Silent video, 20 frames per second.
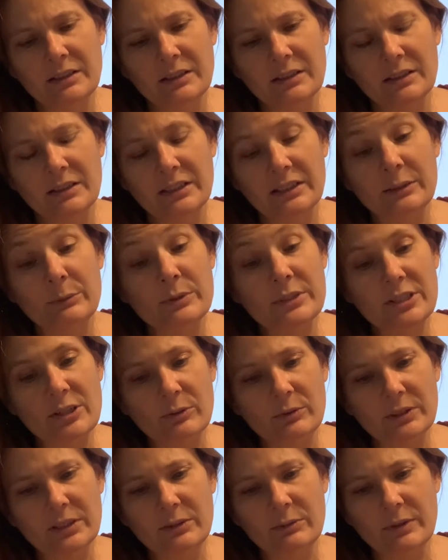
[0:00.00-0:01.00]
It was
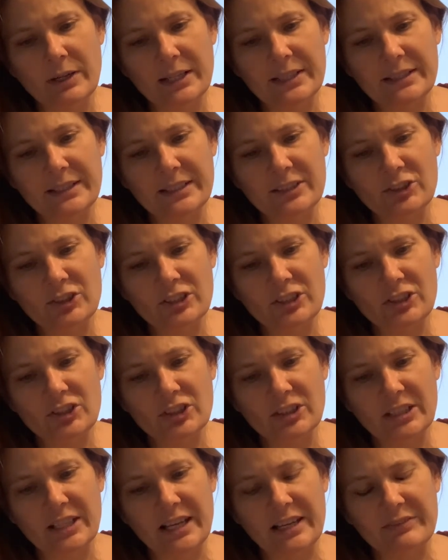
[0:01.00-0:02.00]
only right that she
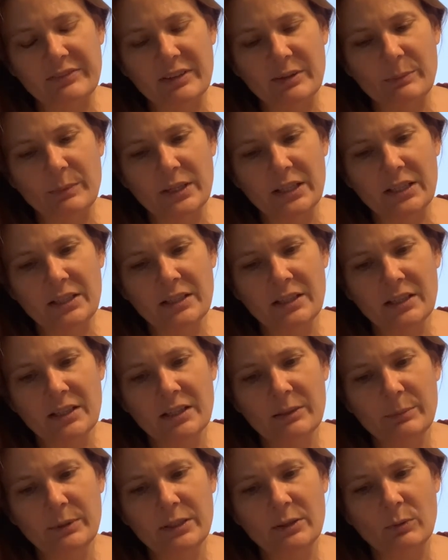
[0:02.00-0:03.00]
should laugh at me.
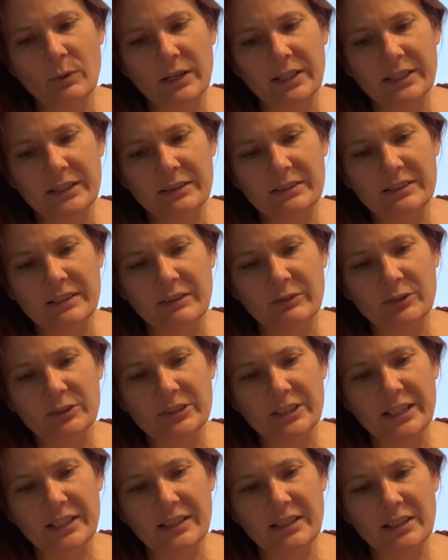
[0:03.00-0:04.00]
Be quiet, devil
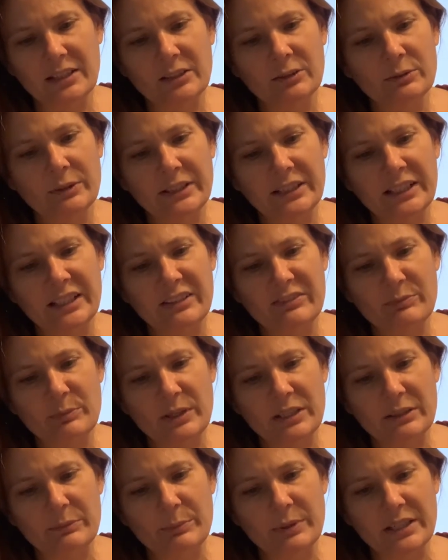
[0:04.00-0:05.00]
take you, and leave me
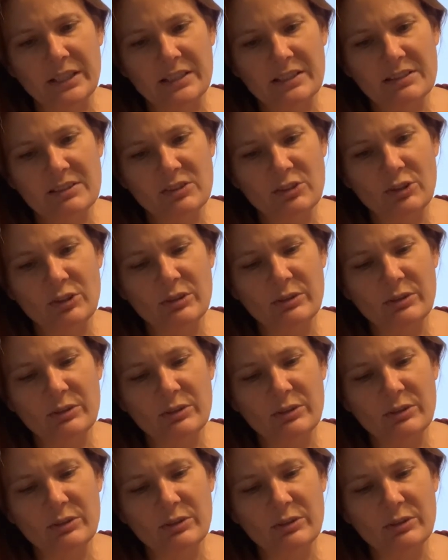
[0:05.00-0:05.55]
in peace. Do you